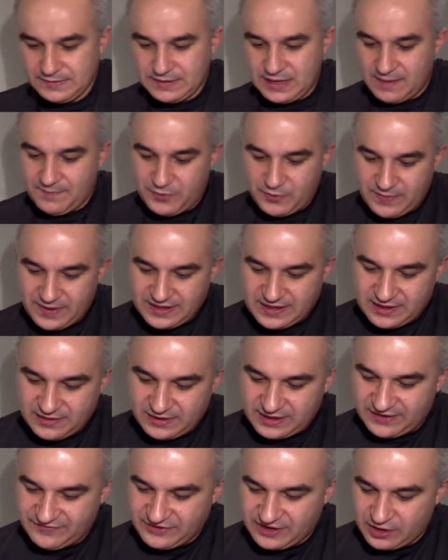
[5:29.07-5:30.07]
and provide a
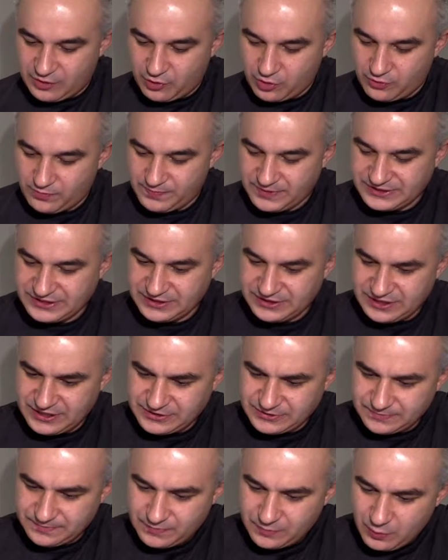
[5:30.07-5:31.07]
graphical
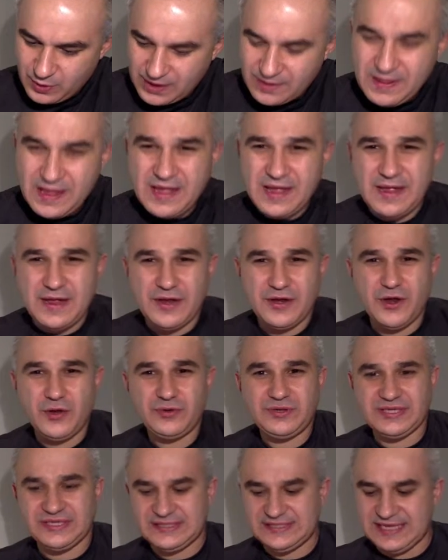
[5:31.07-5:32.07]
representation. Well,
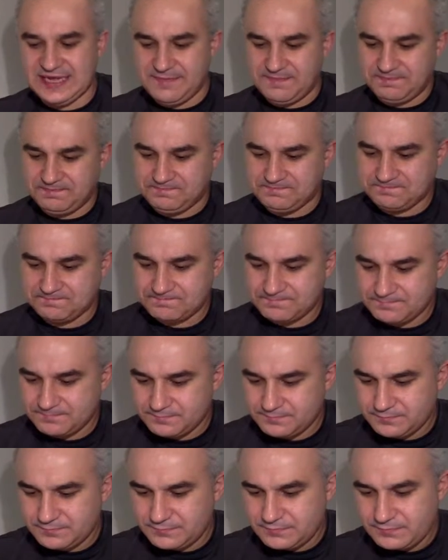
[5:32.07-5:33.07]
notice that
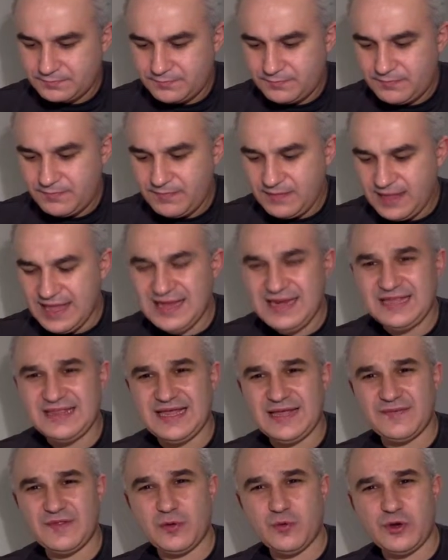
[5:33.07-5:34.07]

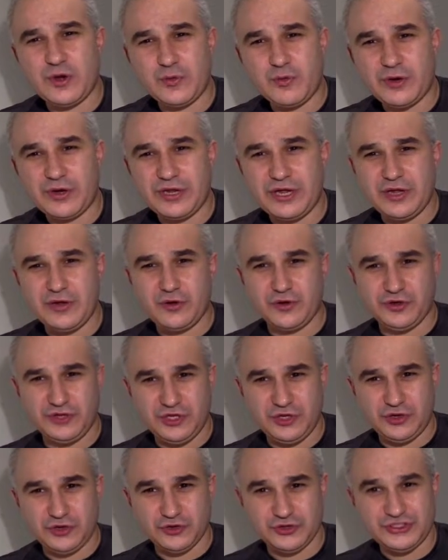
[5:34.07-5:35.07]
anytime that we're working in
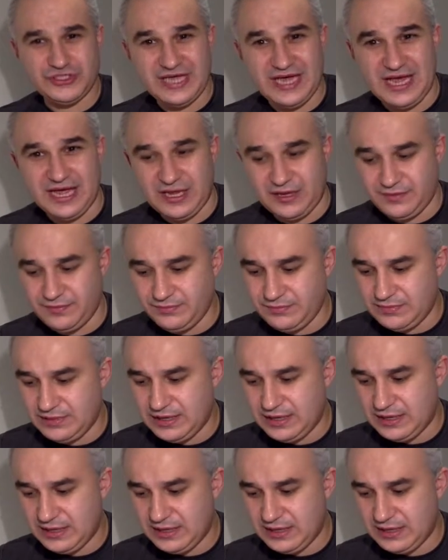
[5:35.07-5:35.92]
continuous time,